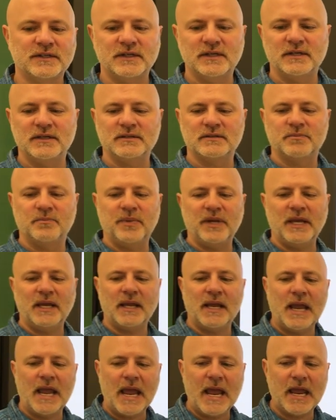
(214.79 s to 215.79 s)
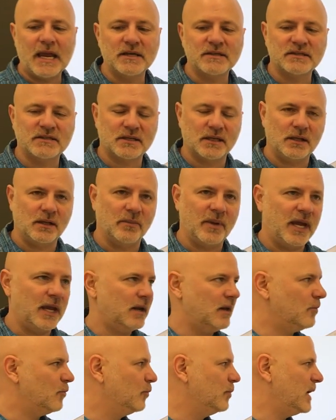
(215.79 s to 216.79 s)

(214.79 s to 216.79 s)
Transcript: is being acelomate,